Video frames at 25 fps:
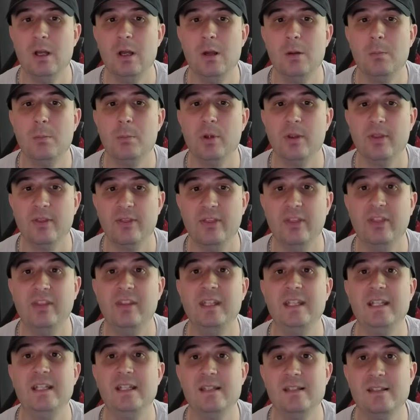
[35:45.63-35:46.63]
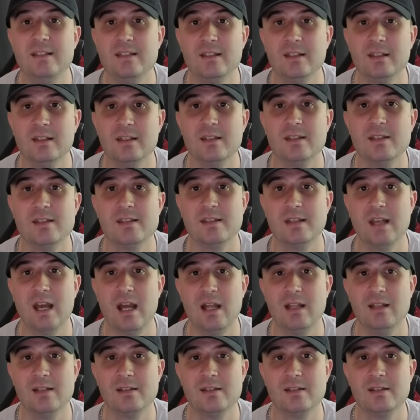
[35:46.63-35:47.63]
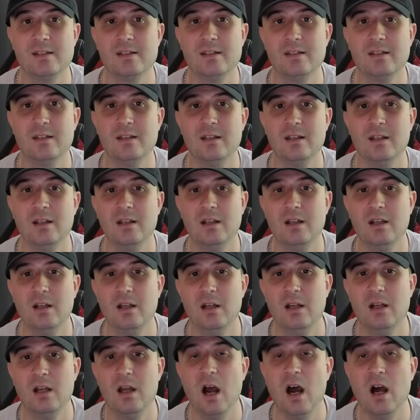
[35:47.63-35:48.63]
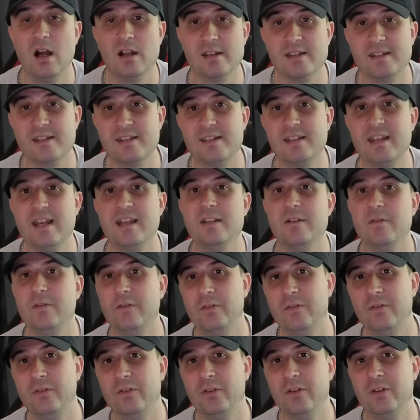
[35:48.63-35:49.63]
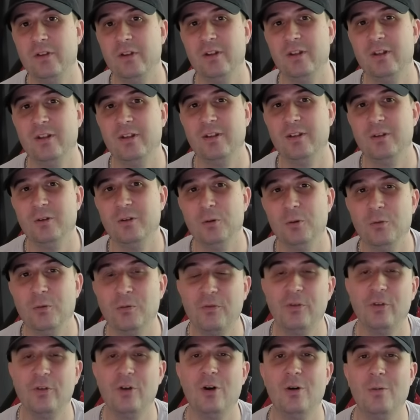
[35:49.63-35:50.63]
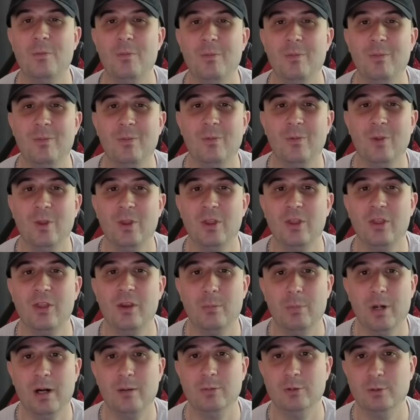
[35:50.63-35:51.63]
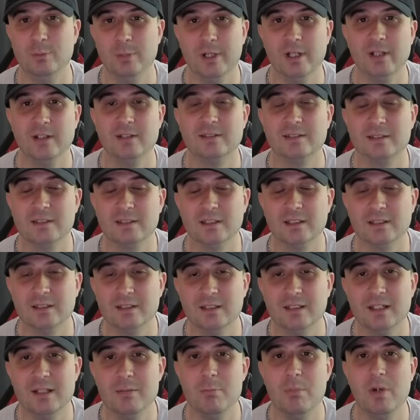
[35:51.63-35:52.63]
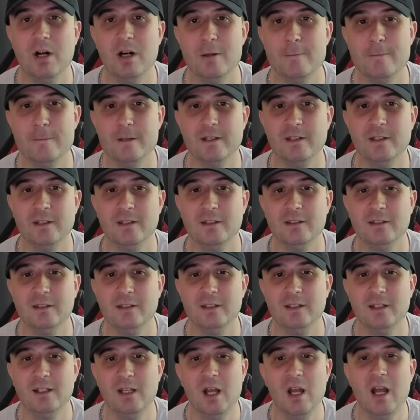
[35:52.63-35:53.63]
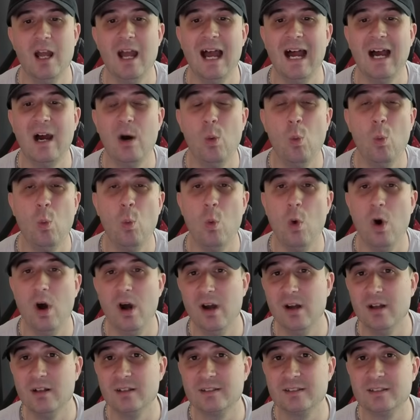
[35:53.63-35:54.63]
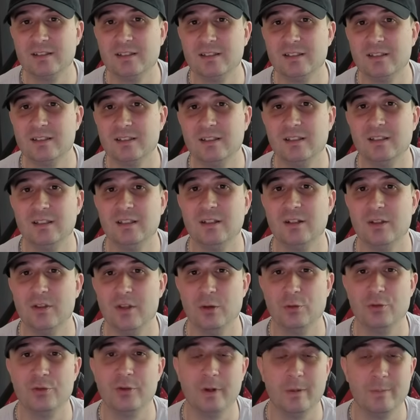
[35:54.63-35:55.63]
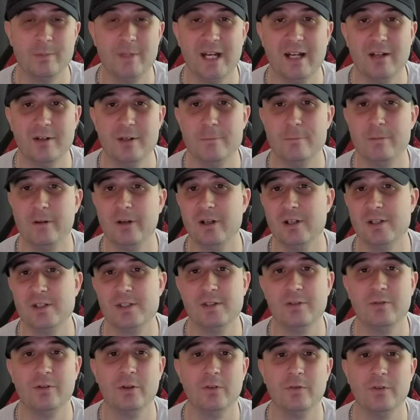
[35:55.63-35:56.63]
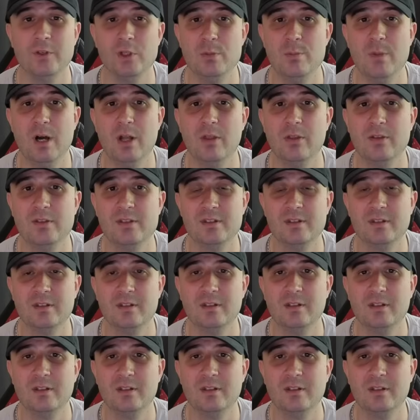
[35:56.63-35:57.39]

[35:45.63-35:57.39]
But these sets are safe from the bubble bursting, in my opinion. At worst, they'll drop down in price for a few months.